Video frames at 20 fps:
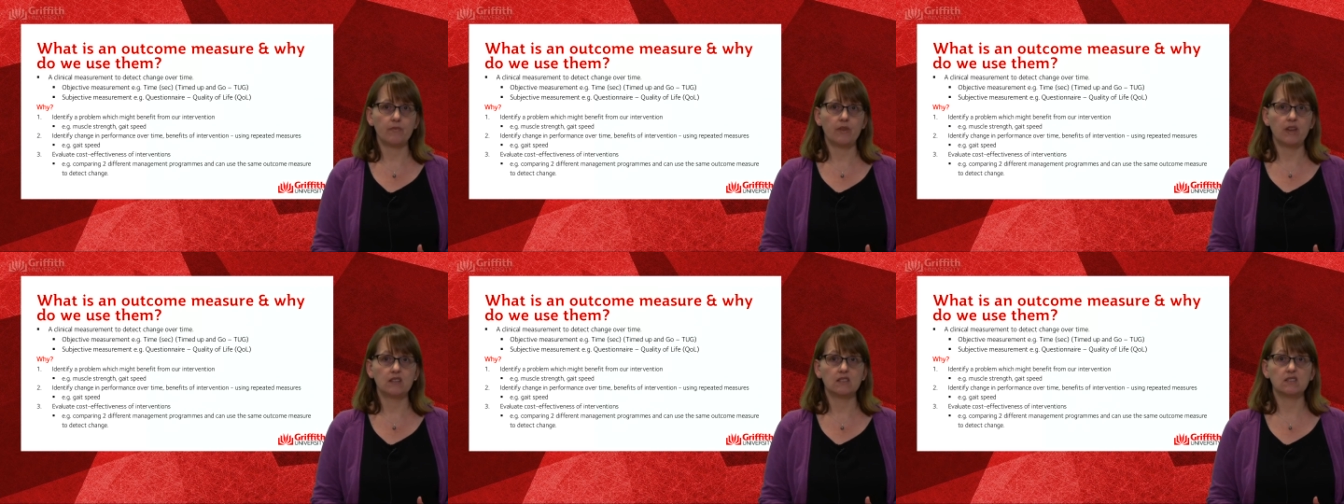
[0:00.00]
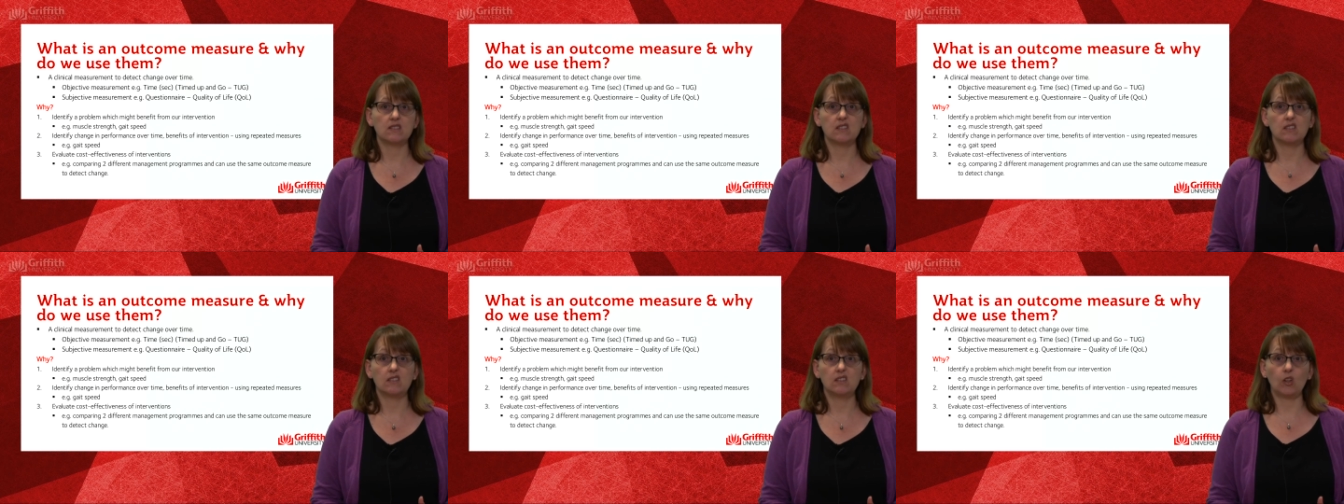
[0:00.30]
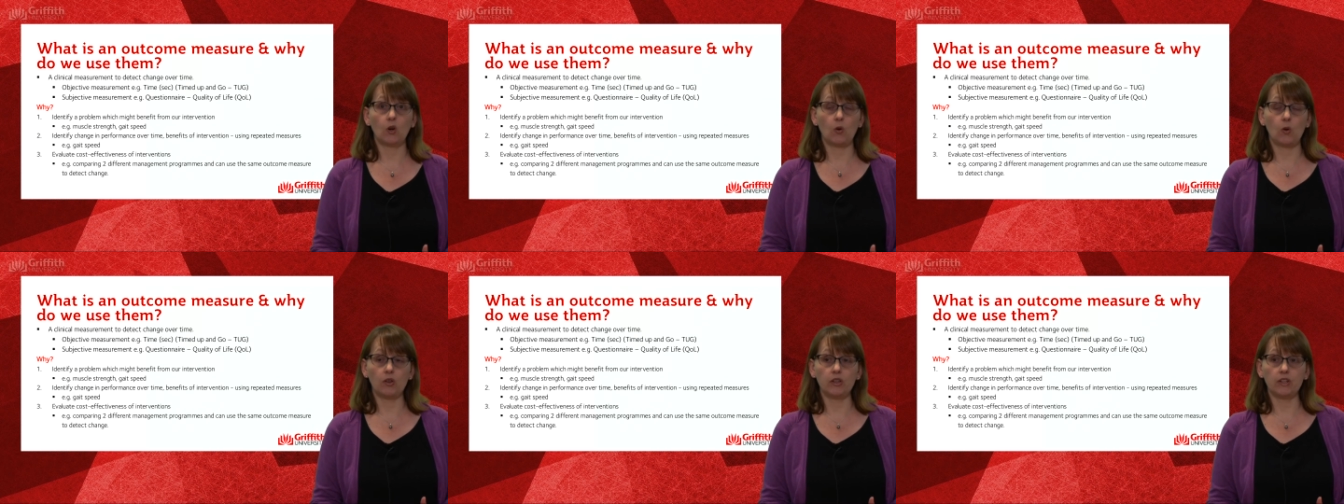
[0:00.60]
as the
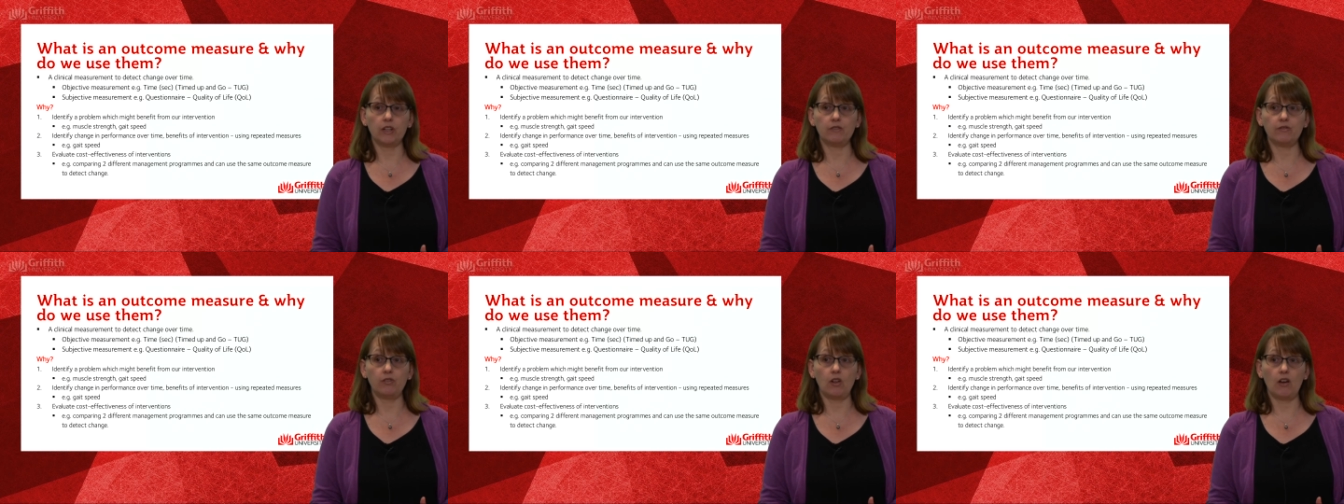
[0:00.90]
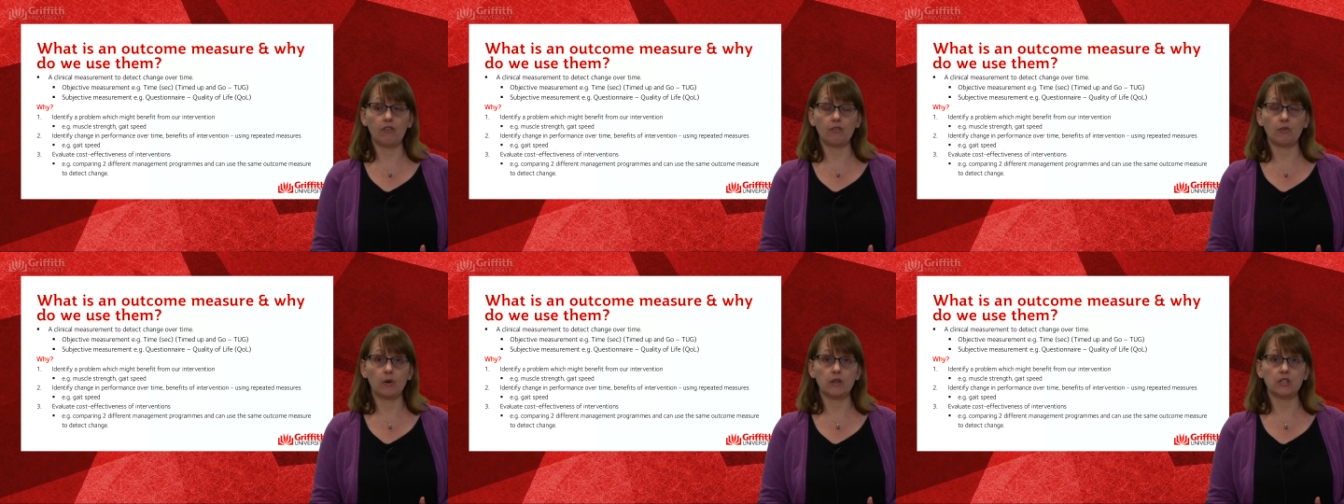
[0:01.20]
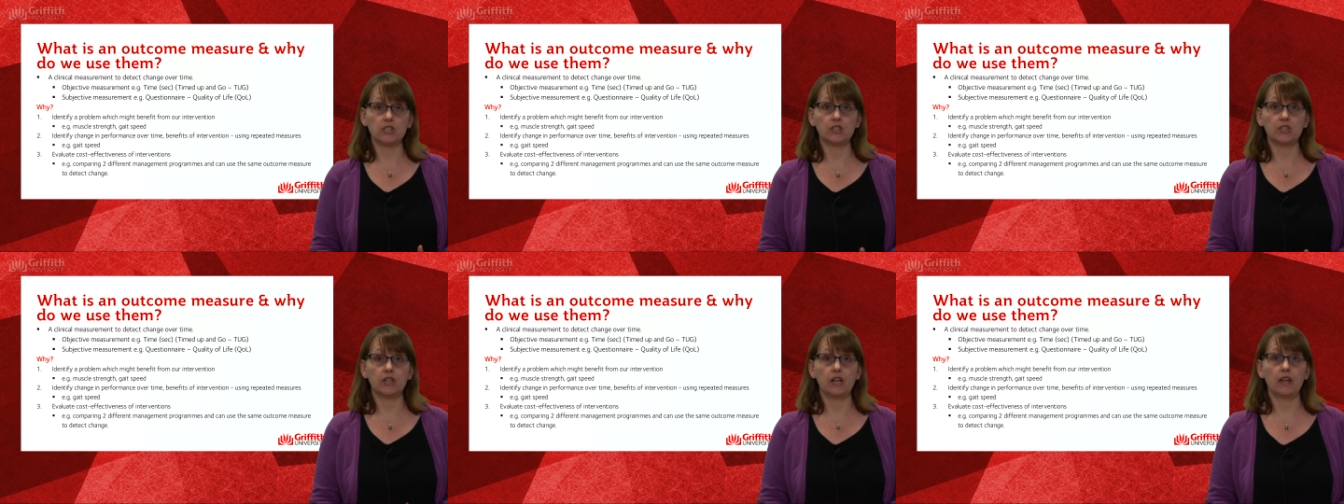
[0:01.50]
quality of life
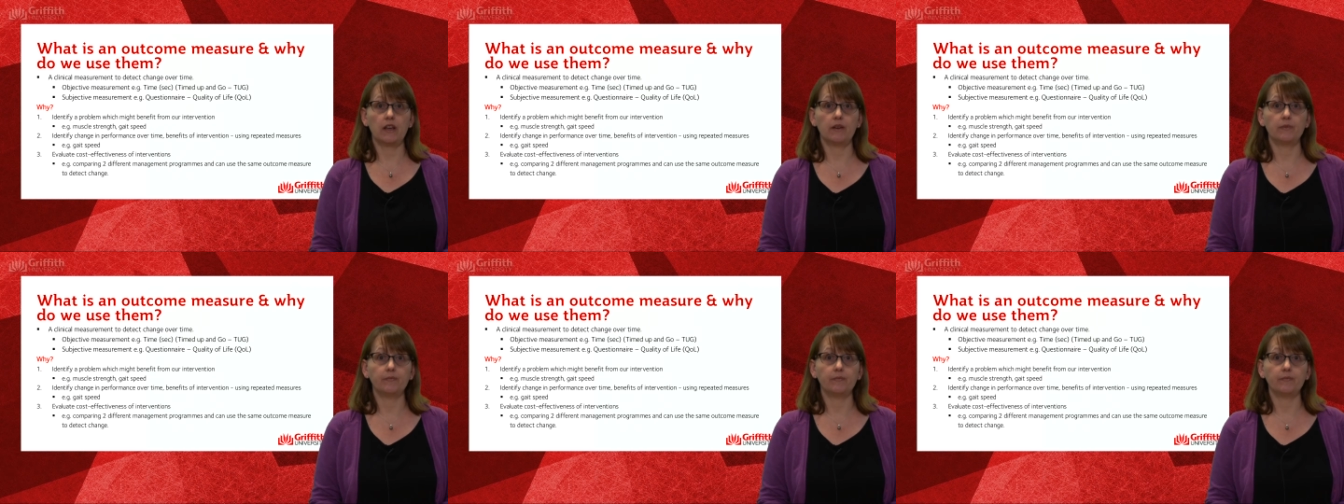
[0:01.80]
questionnaire.